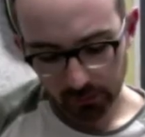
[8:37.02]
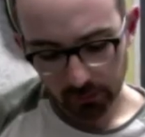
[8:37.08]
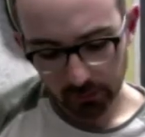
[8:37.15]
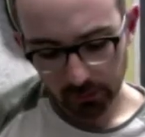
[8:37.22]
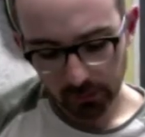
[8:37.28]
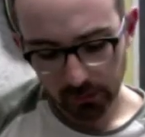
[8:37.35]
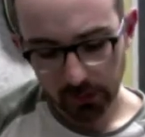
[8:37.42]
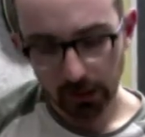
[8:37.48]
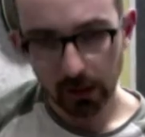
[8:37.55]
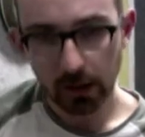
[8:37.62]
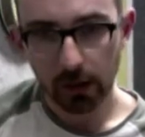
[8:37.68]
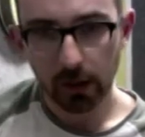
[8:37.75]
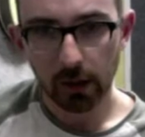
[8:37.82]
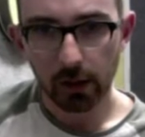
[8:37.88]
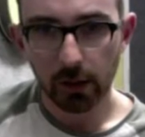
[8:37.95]

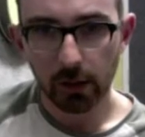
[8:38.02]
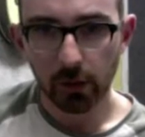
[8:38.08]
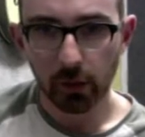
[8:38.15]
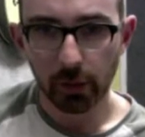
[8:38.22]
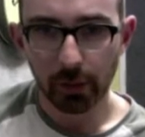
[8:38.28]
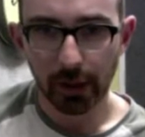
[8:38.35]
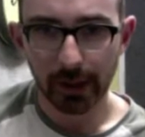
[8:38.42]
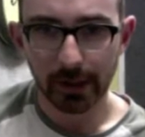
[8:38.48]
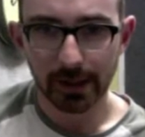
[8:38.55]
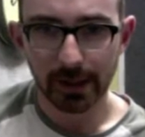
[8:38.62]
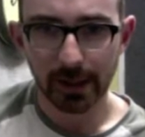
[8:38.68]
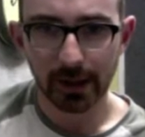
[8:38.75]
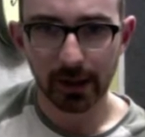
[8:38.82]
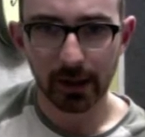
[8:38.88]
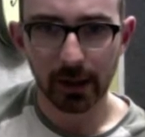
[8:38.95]
we play the
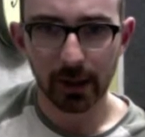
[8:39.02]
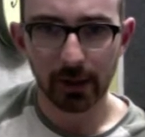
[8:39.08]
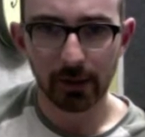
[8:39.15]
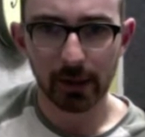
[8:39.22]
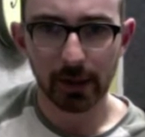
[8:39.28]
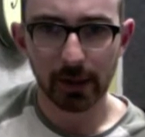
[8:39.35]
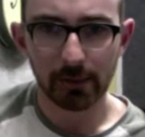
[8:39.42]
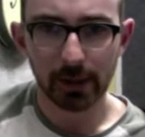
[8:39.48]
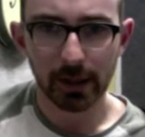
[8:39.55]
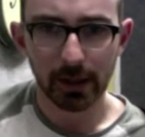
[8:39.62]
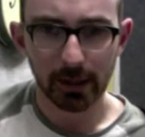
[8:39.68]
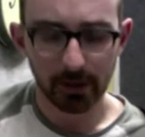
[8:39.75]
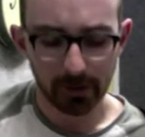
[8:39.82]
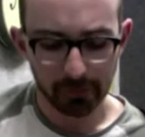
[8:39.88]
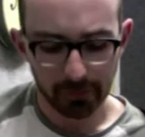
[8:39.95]
10th there with our
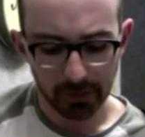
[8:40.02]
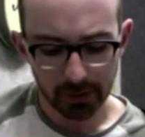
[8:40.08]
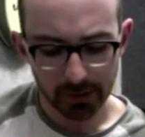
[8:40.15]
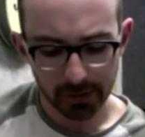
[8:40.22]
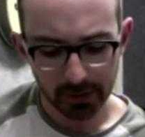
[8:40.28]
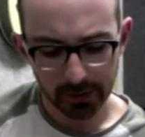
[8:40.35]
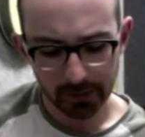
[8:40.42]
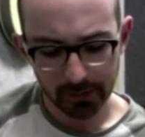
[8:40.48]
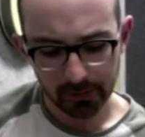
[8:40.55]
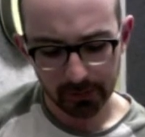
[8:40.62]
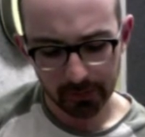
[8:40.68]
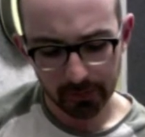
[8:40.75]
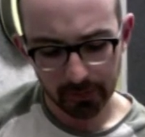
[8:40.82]
pinky on the 1st string.